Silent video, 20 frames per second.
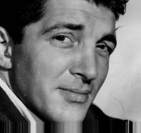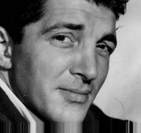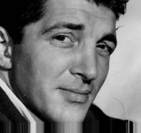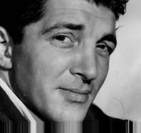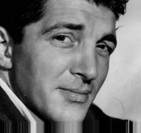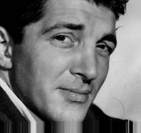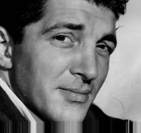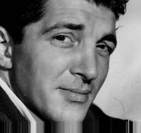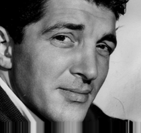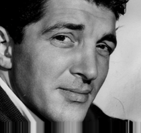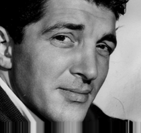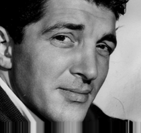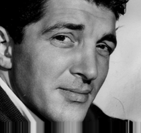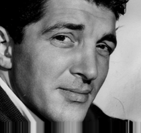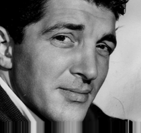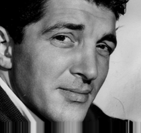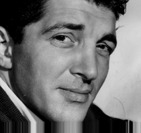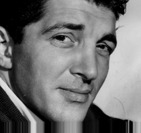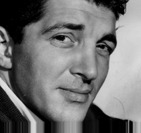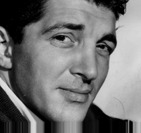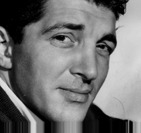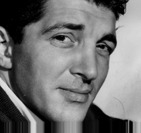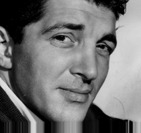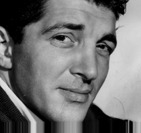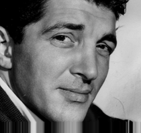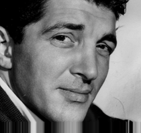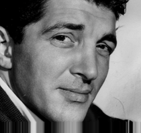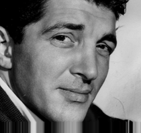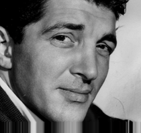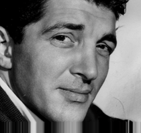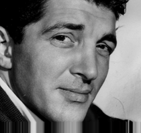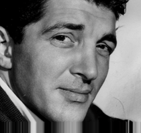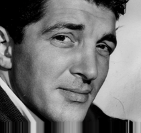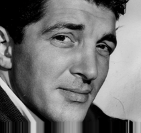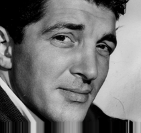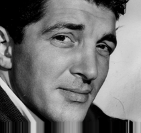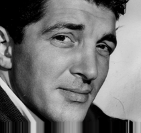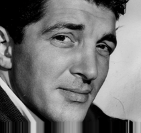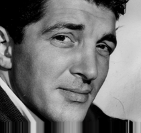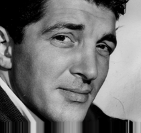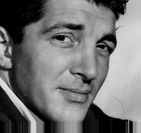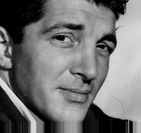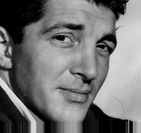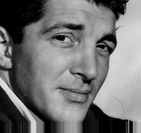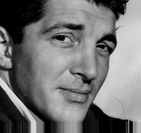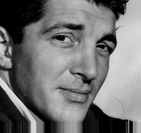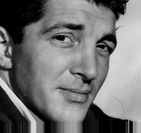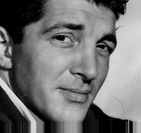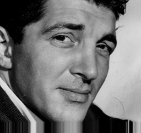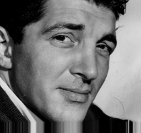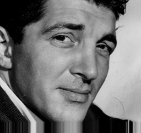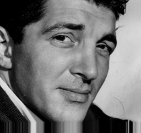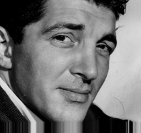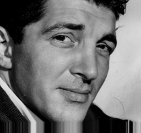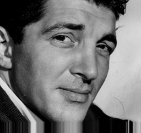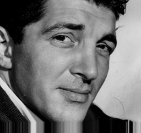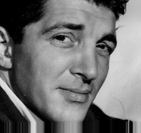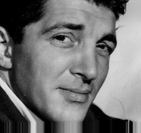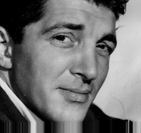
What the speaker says: (no lip movement)